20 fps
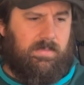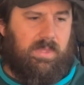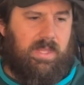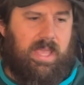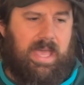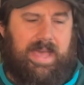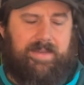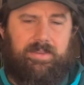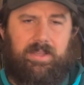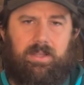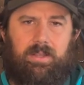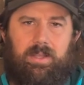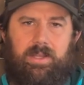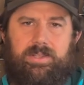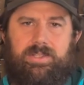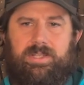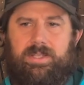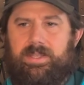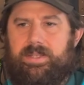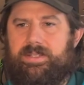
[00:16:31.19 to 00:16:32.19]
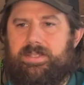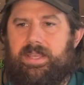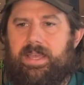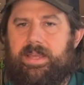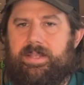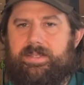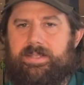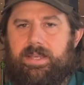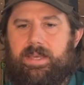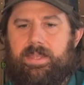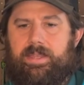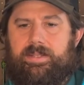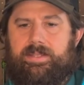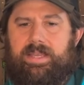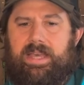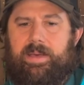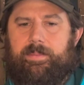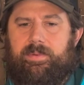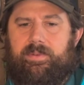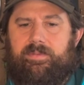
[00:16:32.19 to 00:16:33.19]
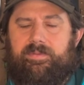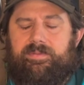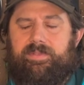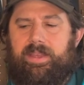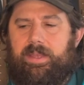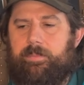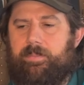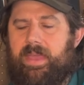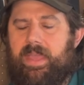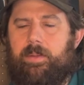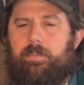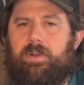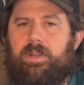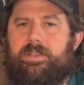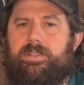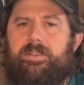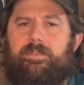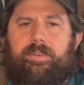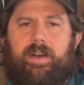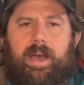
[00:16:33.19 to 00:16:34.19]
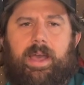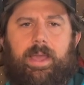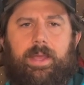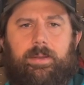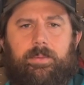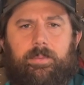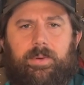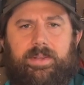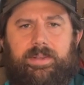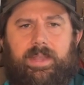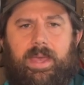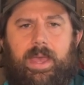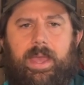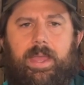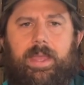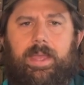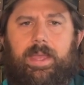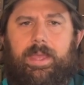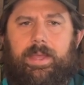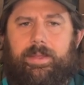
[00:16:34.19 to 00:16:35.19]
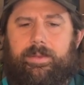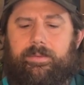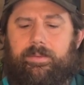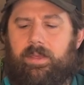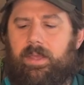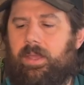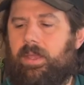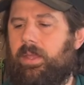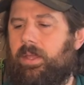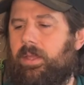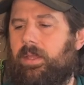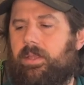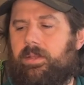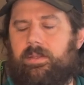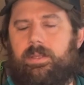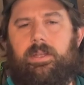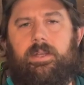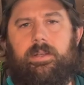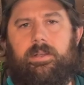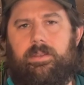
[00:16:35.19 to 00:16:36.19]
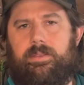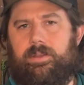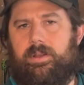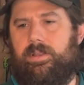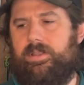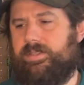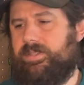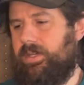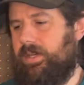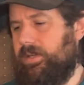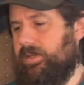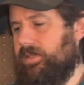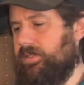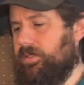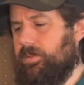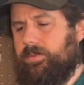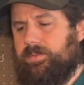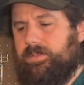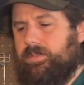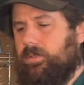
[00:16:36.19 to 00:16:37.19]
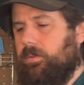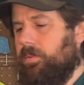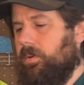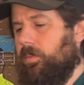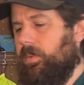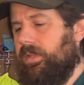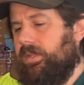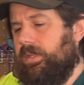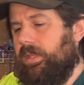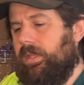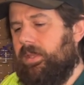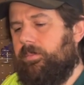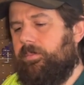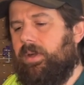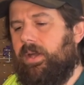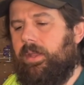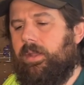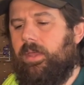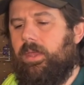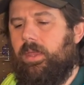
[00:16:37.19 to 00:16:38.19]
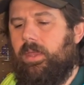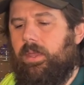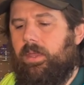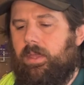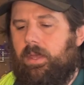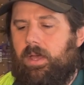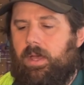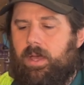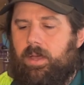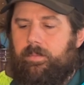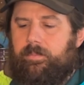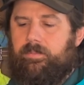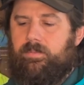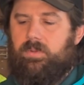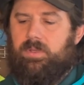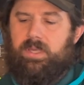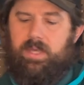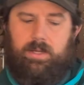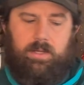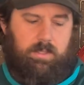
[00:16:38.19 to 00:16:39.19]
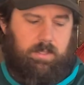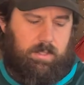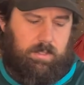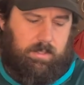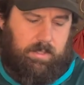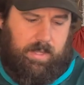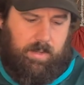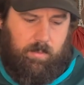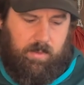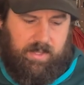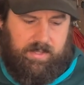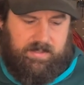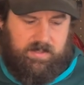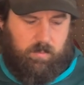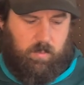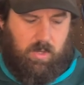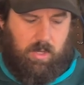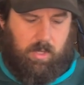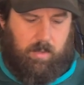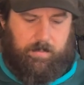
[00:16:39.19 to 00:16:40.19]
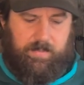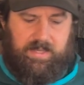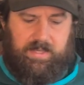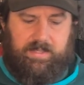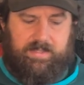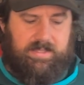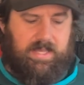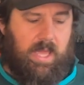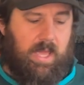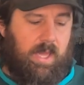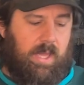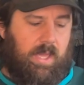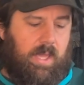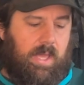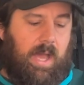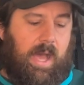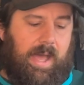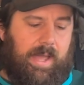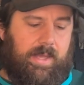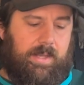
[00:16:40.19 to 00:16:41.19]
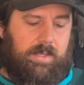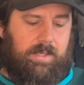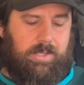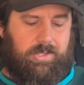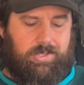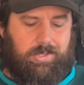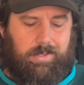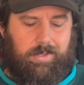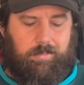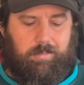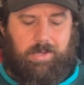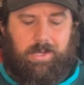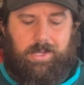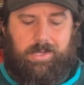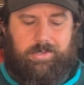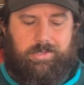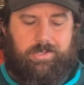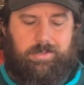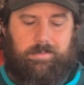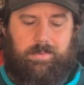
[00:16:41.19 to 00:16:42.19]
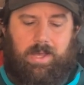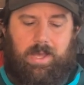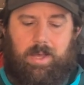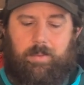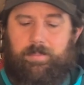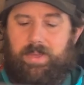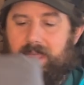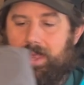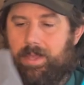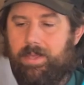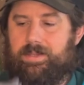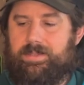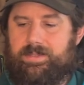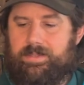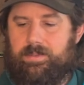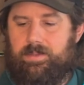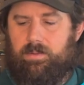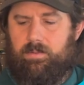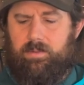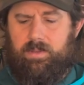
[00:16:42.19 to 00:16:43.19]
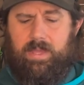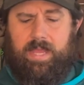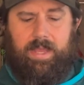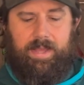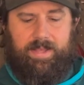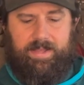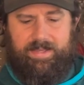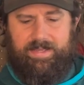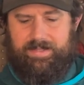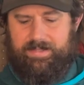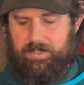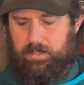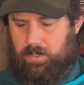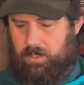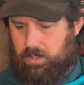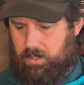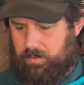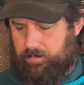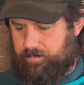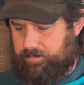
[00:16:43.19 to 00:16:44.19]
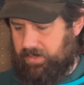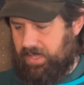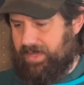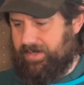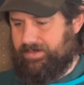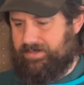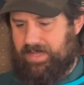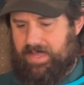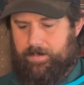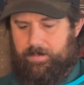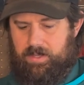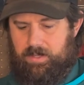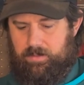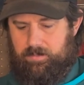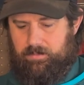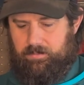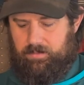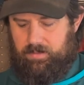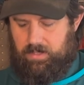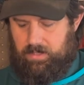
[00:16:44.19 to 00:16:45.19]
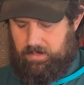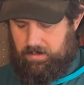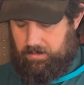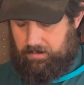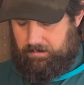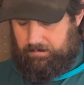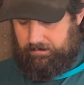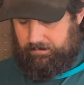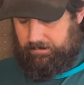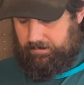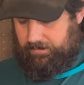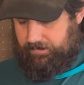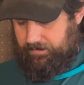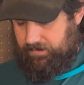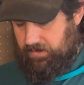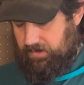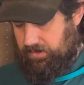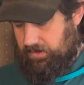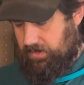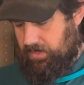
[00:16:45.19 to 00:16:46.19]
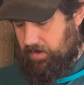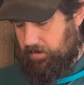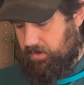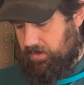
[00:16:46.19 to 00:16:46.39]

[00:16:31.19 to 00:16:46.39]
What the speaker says: having lunch at the top of like Paintbrush Divide one day and needed to throw this on because it was super windy, but kind of good, lightweight, small piece. I initially brought pants. These are Black Diamond. I forget the name